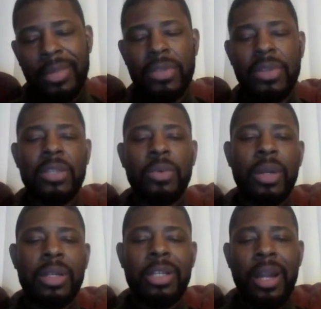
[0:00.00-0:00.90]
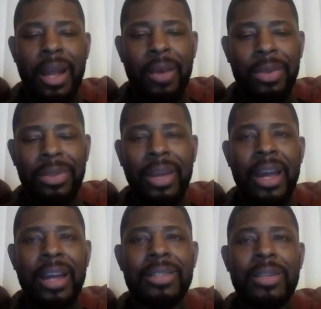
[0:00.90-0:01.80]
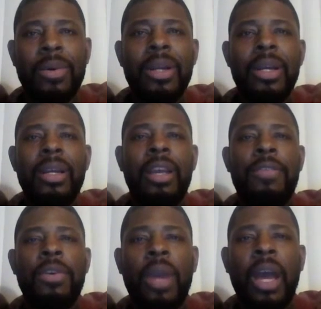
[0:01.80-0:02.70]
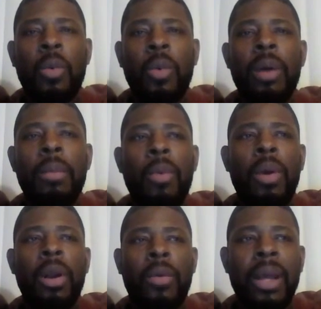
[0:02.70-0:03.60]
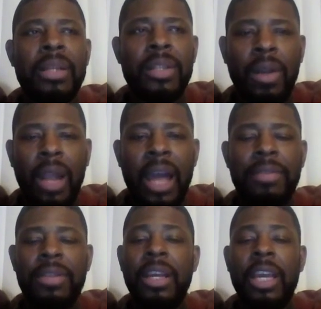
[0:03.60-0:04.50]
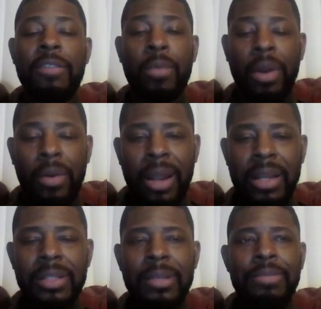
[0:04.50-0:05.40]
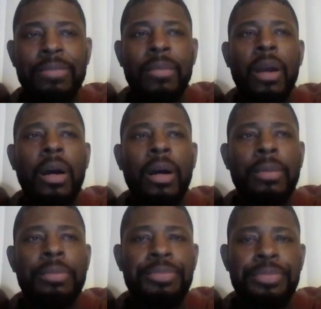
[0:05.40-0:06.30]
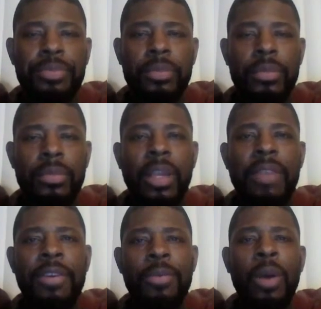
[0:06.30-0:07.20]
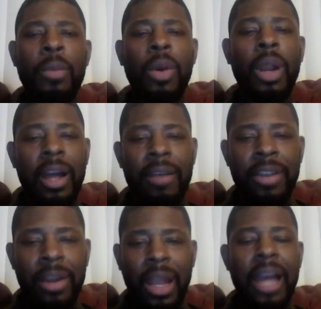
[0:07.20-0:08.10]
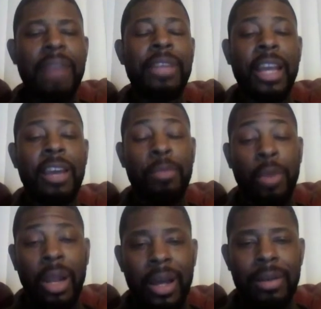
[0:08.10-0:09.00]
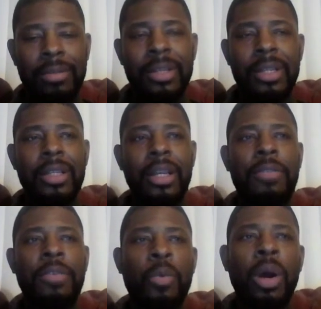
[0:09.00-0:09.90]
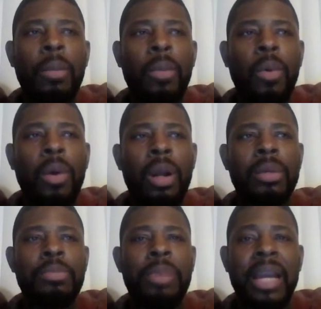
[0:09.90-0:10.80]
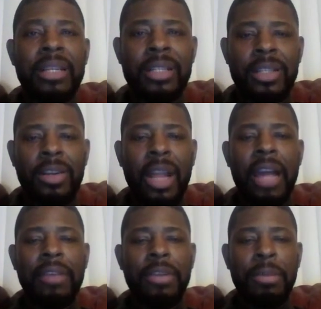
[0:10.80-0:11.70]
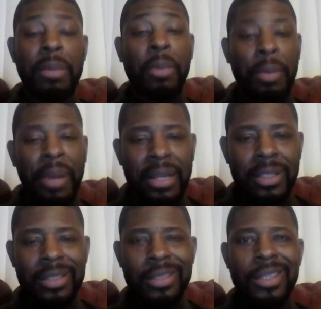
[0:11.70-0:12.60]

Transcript: So I just want to share that with you guys. So if you kind of want more grace in your life, then give more grace. If you want more love in your life, then give more love. If you want more patience in your life, then be more patient.